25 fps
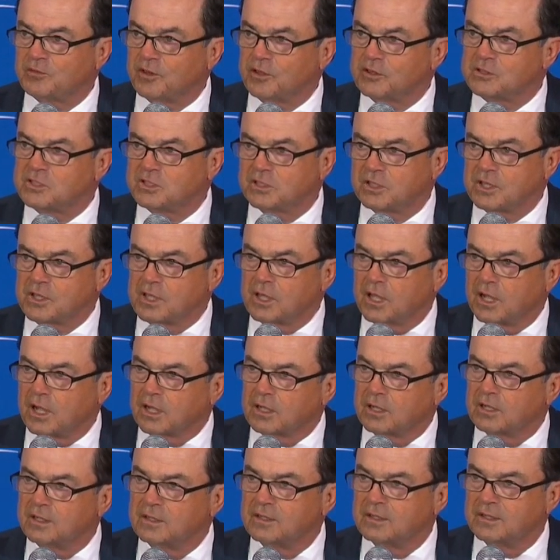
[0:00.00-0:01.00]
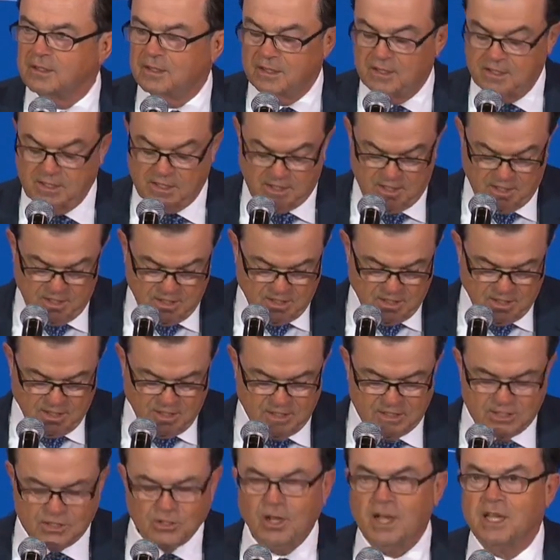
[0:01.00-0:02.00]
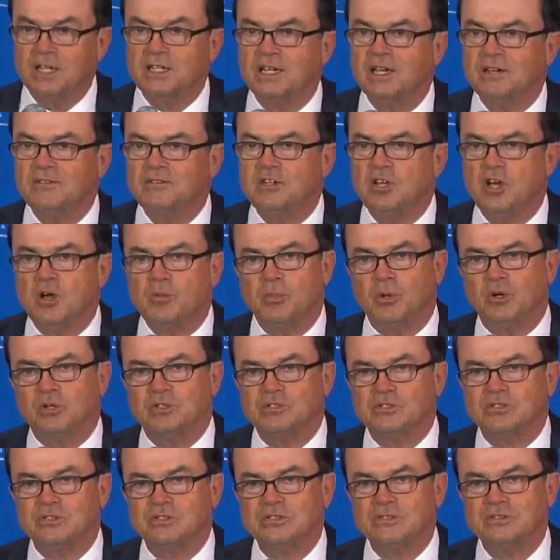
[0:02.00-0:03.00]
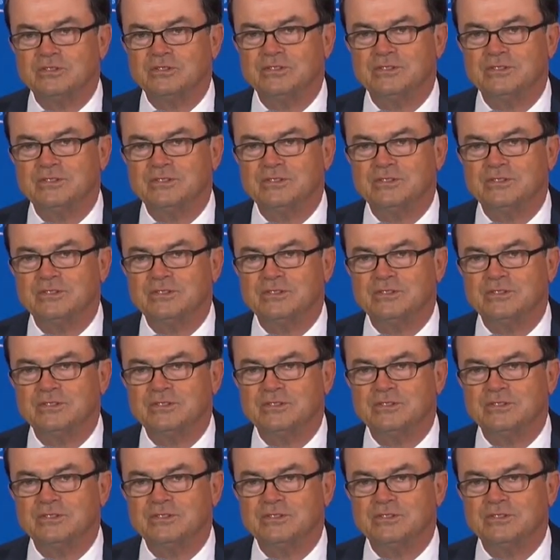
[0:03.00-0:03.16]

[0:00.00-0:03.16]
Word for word: Ernst and Young. And so I love numbers.